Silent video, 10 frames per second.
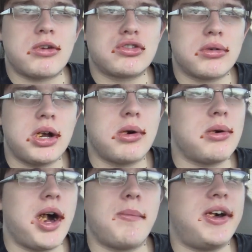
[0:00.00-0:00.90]
So right away
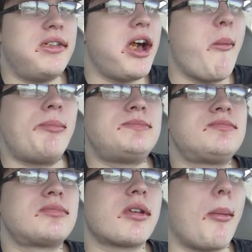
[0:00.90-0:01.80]
when I bite in that,
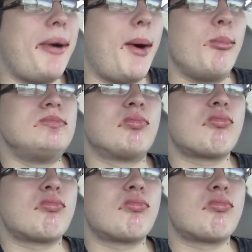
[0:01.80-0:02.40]
man,